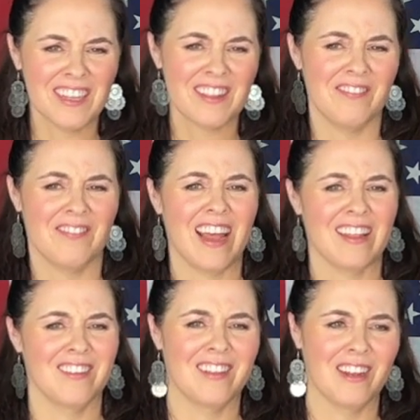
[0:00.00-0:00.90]
That's a
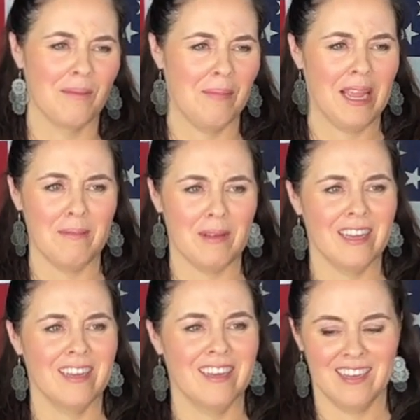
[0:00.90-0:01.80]
violent little
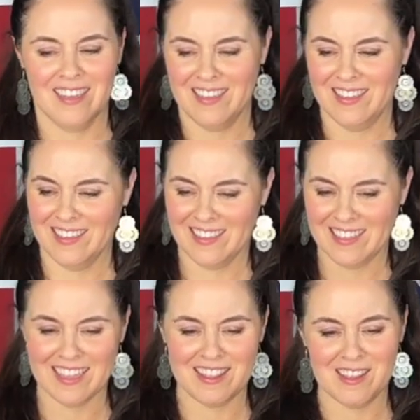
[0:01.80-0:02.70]
baby.
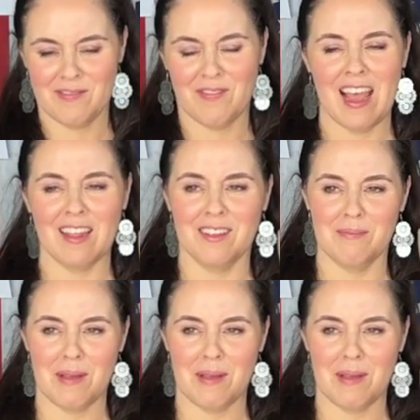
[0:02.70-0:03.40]
Get this violent